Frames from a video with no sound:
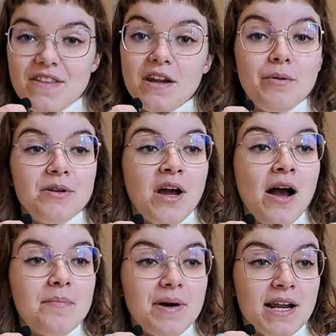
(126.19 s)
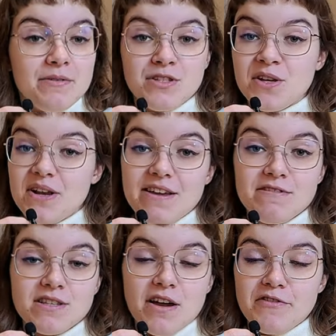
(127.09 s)
And then I woke up and I was too late
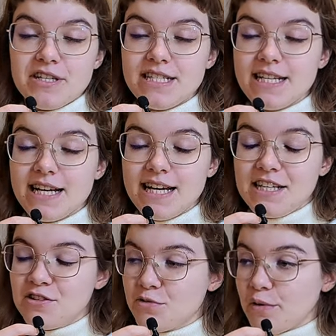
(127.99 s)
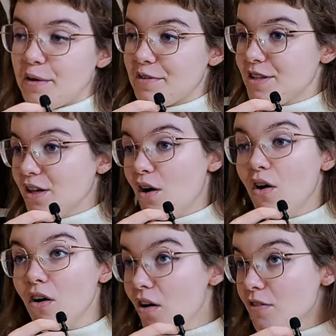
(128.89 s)
for servery dinner and it threw everything
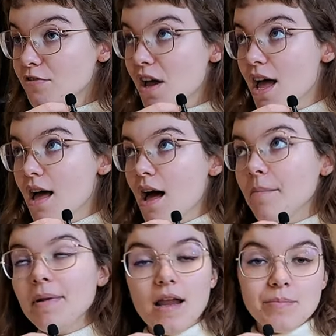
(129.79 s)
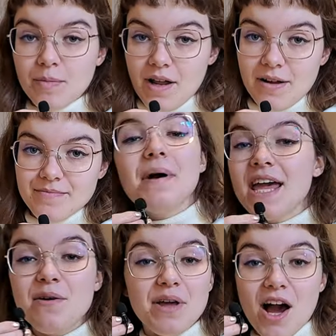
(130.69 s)
off, blah, blah, blah. But
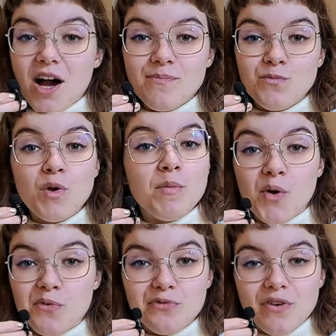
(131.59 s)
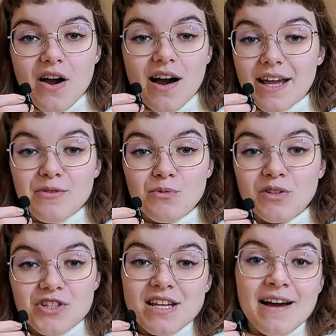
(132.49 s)
here we are, we move. I
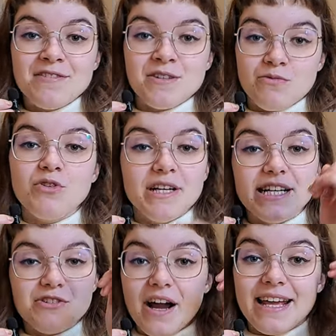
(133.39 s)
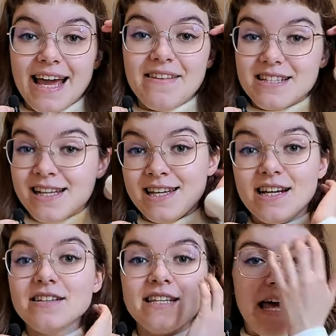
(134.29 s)
will just have to really try and get this essay
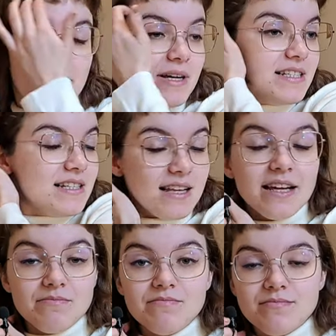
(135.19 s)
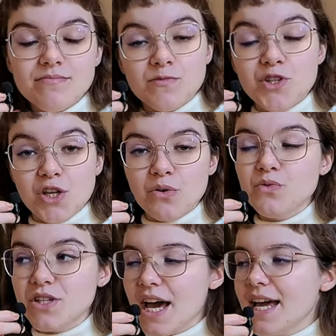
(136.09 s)
done today because it's like due
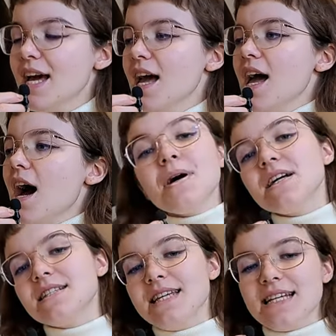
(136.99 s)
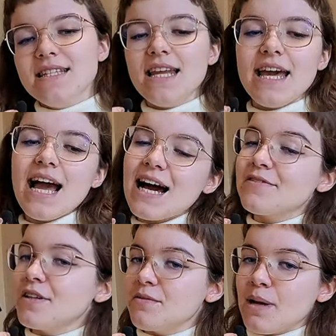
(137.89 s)
today. But yesterday had
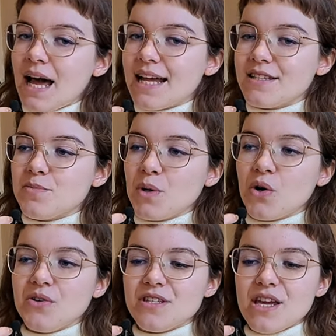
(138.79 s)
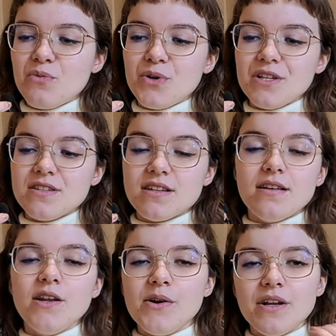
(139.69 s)
fun plans because it was
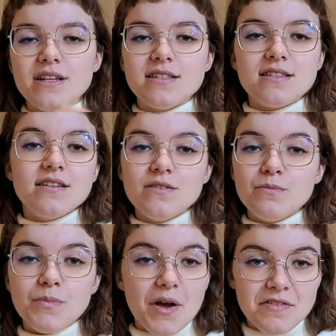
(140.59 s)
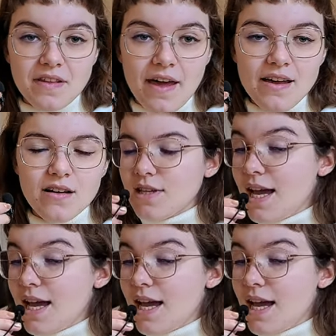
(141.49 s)
Lola's birthday.